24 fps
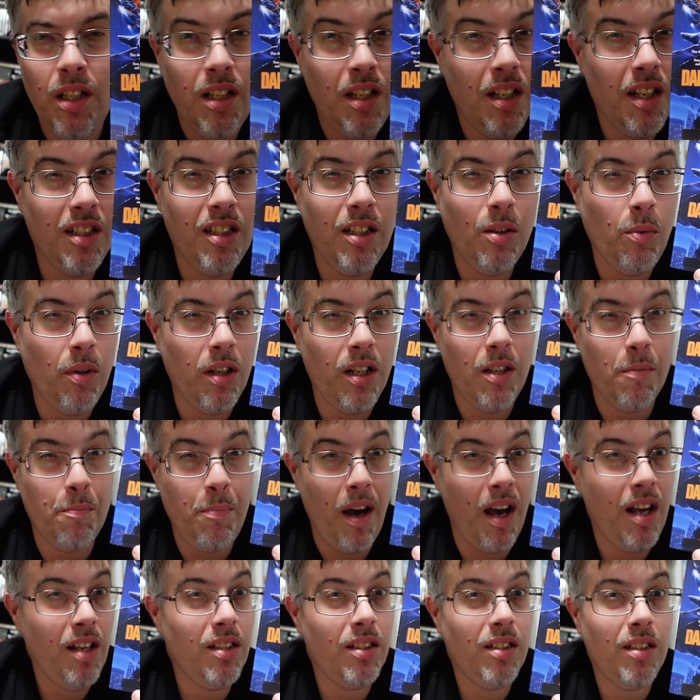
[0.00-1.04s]
Is it one of the
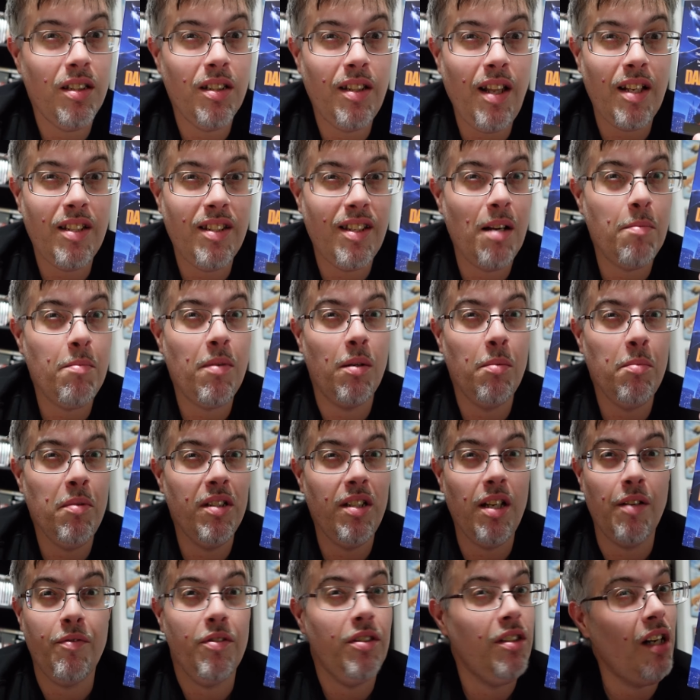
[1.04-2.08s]
best that Sam Raimi's
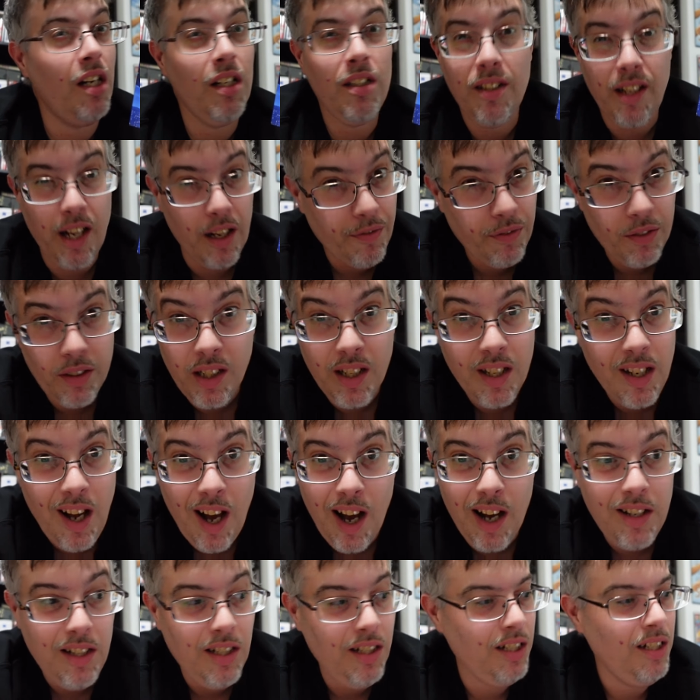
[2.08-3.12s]
ever done? Definitely
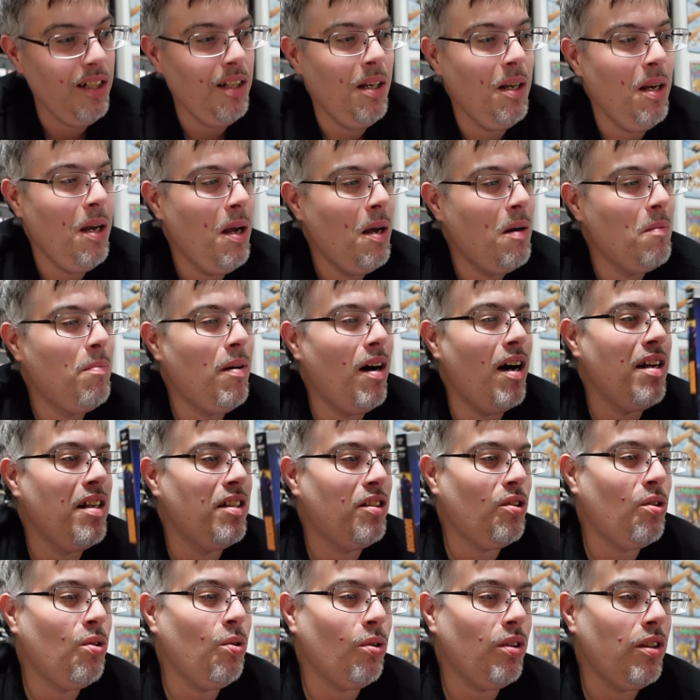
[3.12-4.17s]
not. But
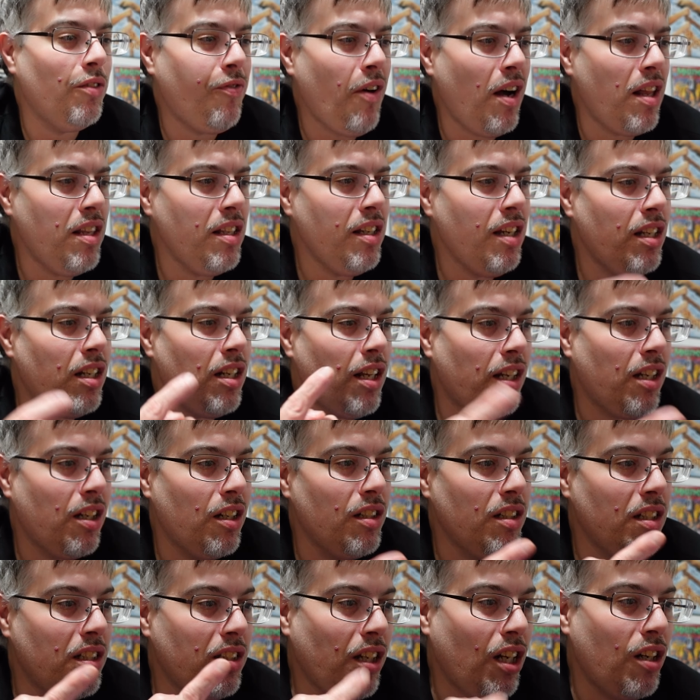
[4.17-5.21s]
it's cool to finally get like a,
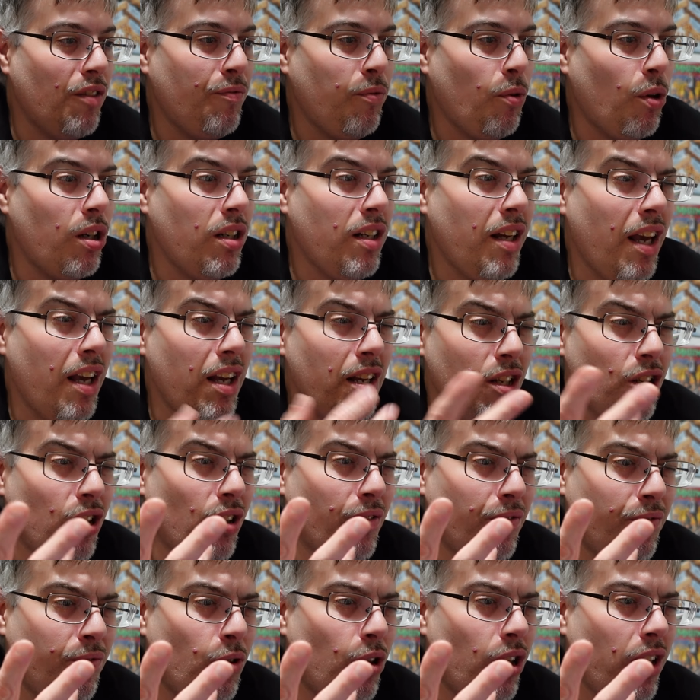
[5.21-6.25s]
it's on four K, you know,
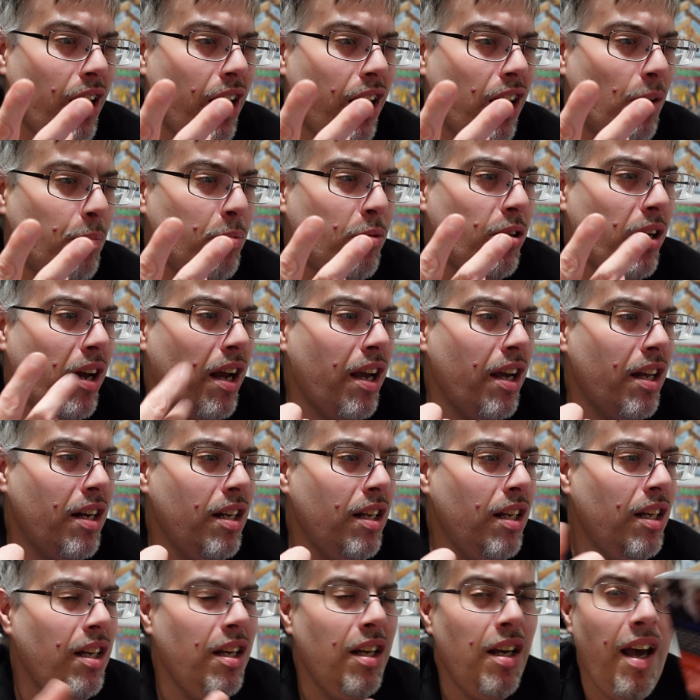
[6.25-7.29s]
four K upgrade.
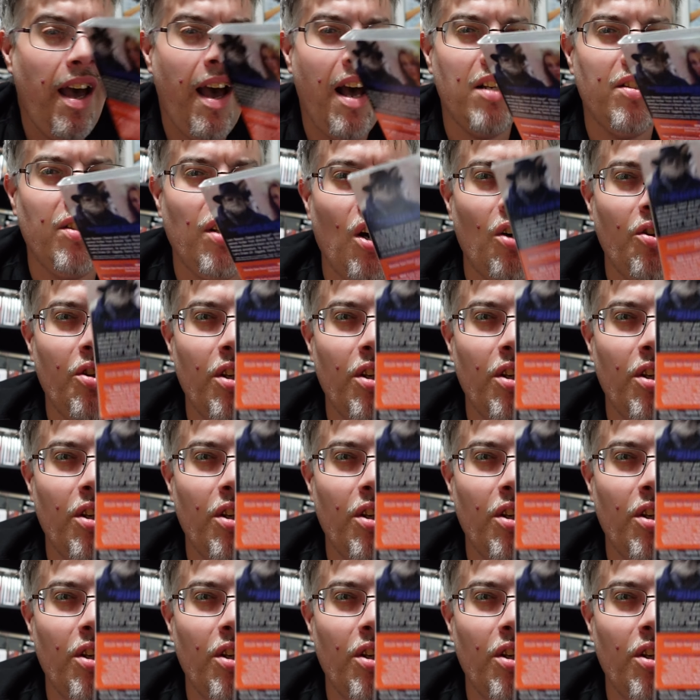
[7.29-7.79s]
Has all